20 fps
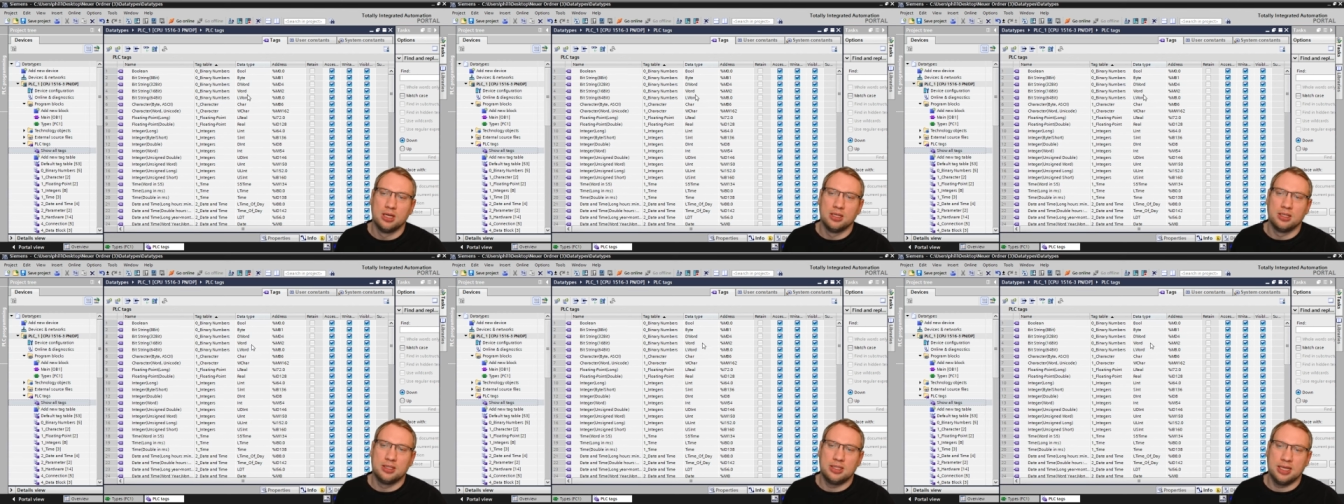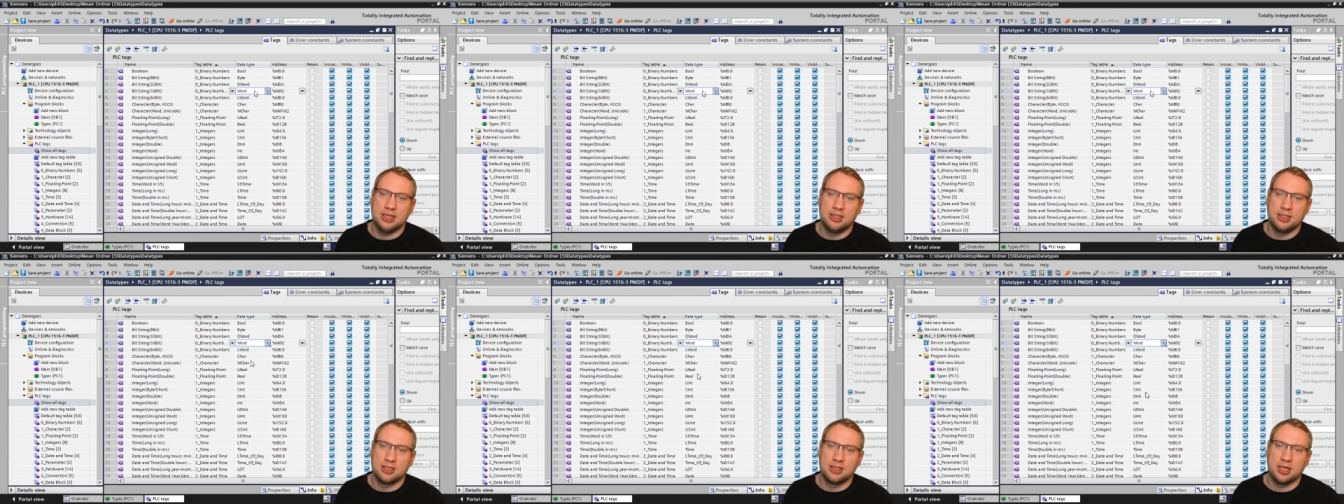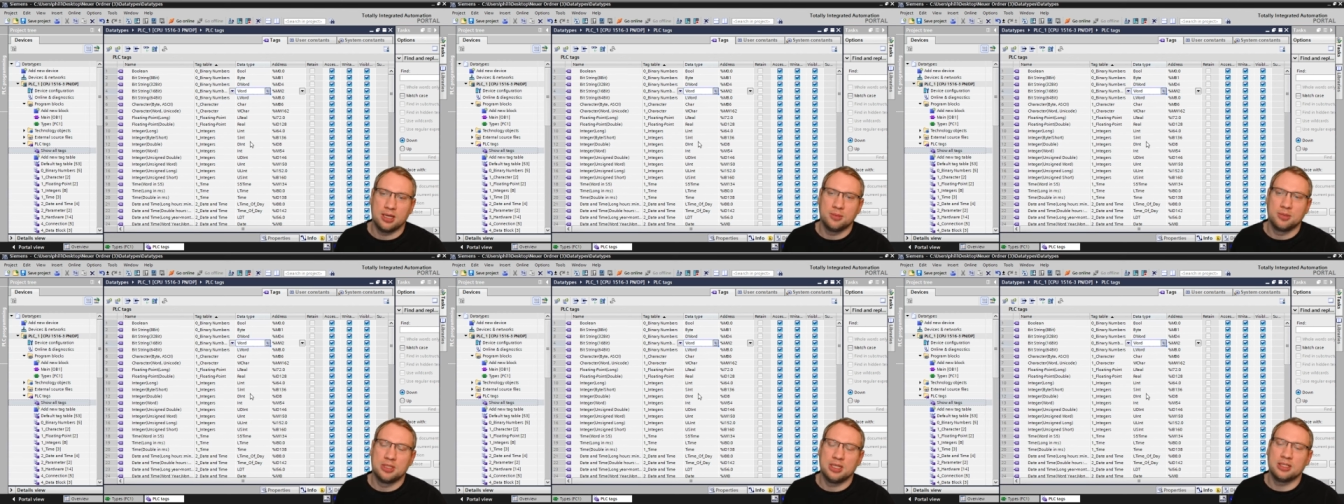data
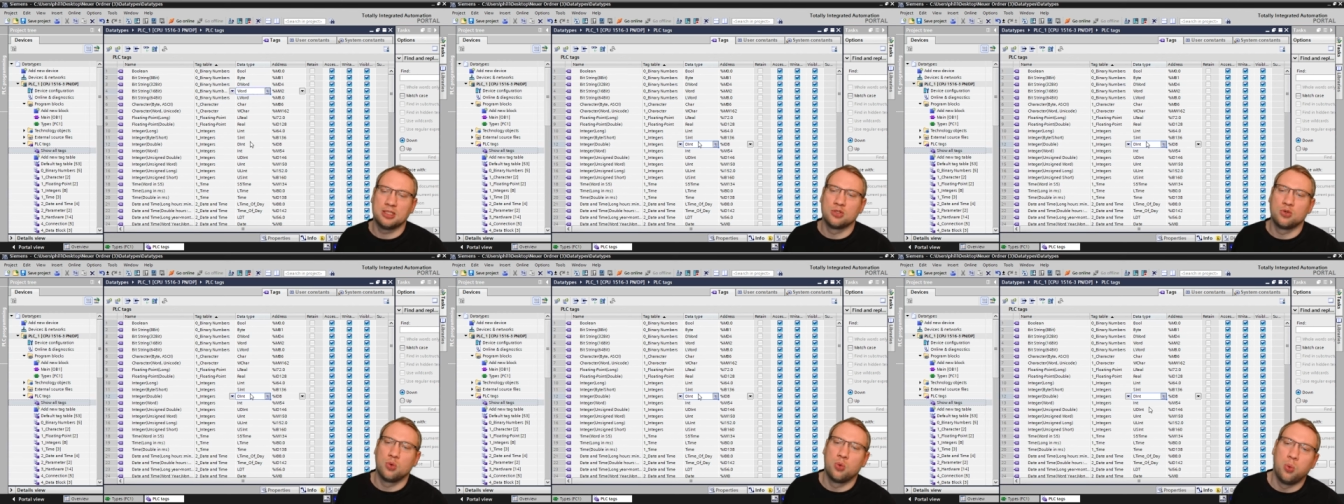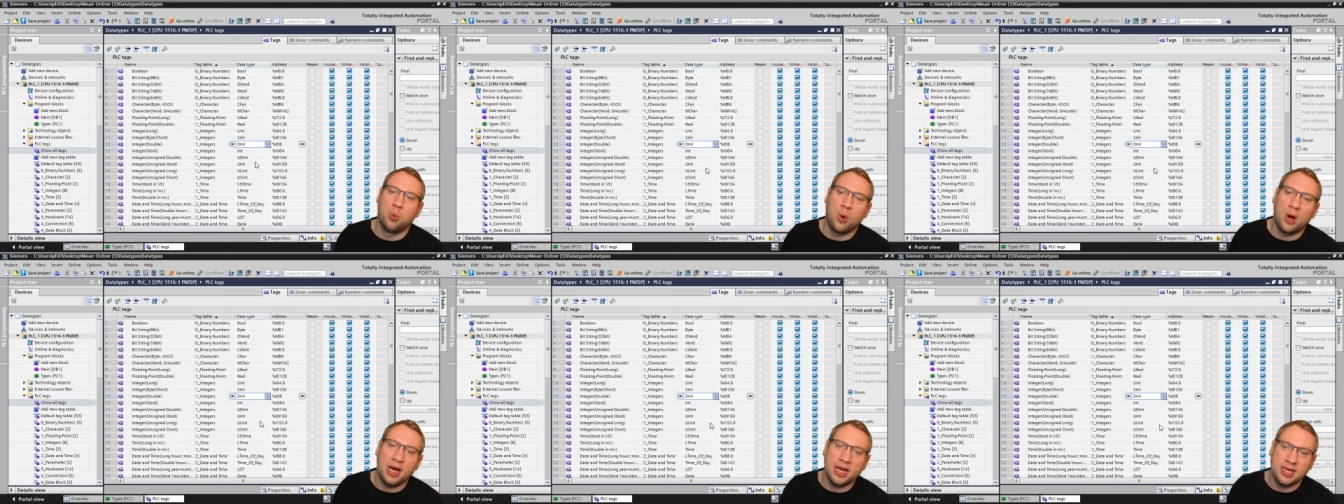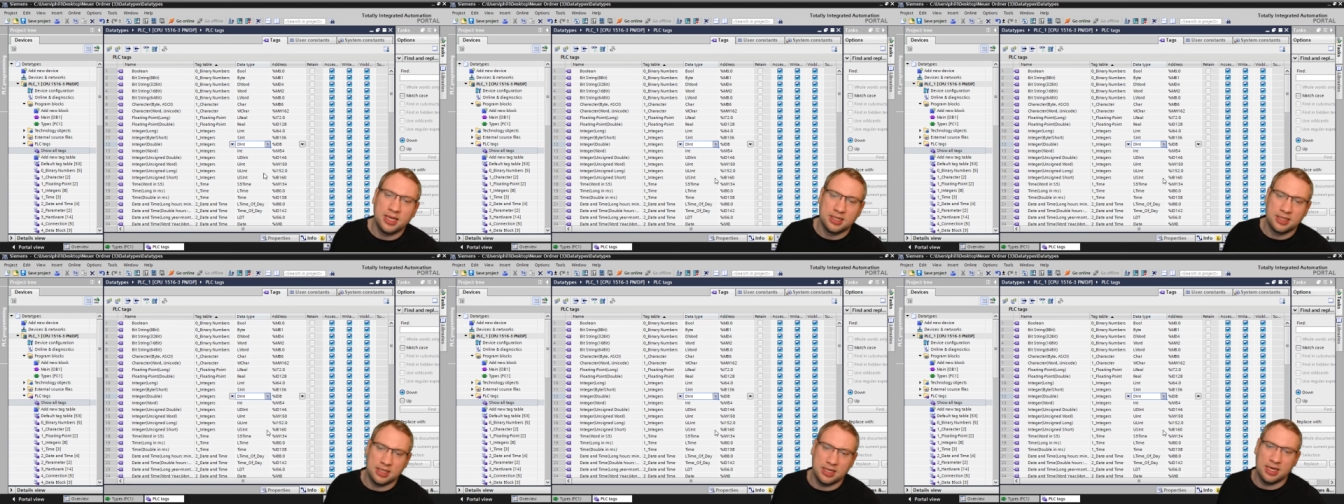types. That's
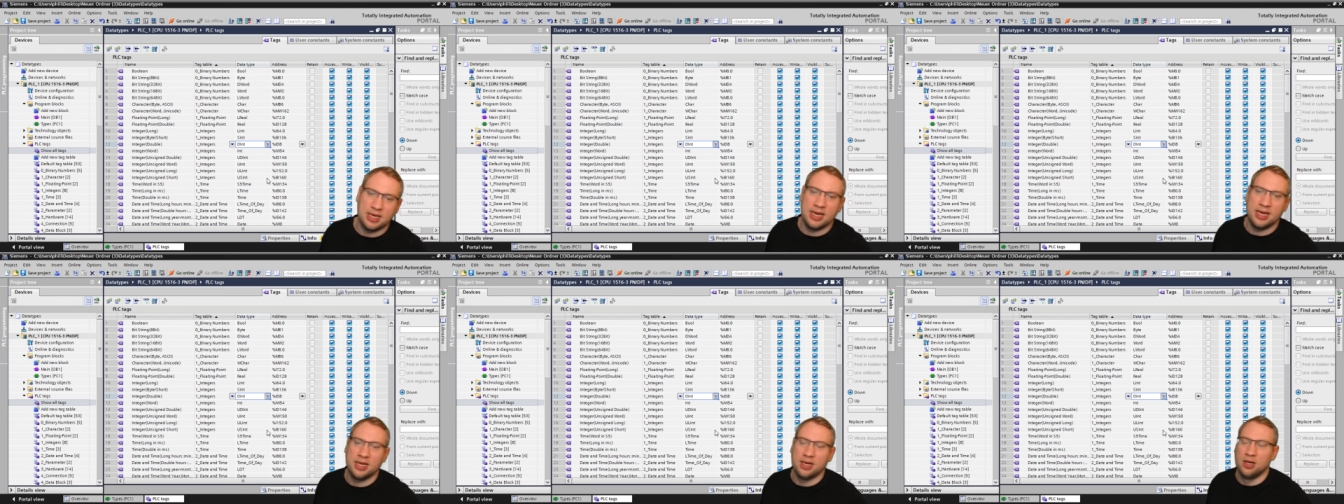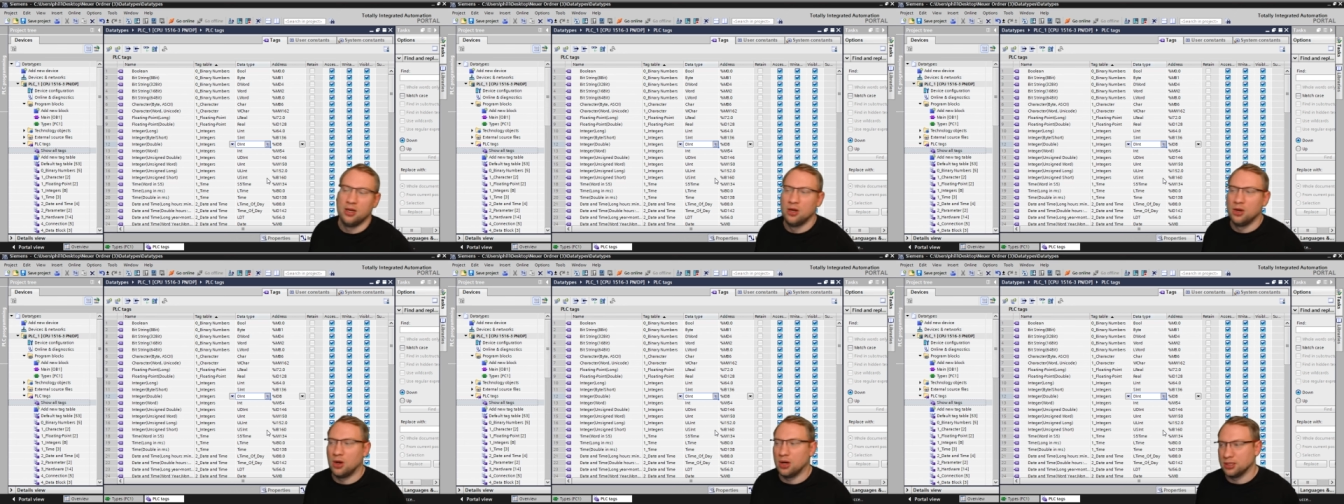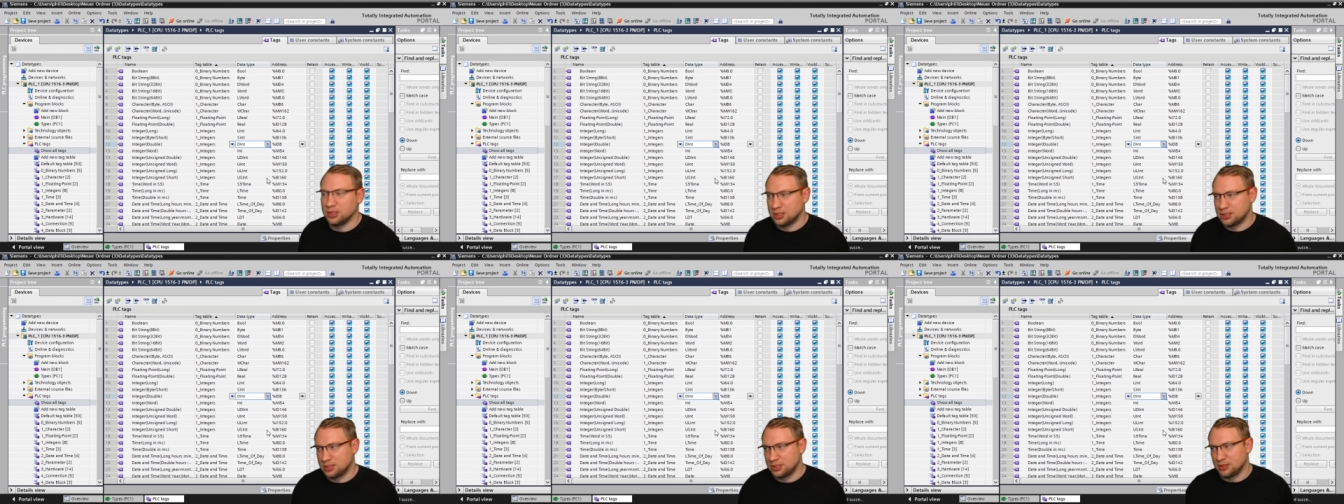quite a
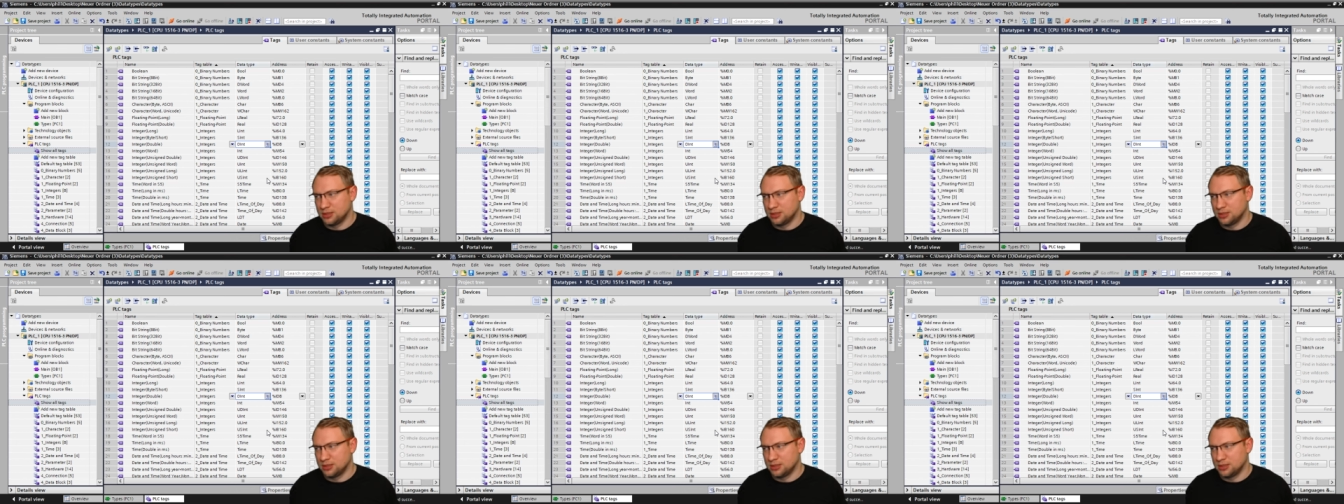lot.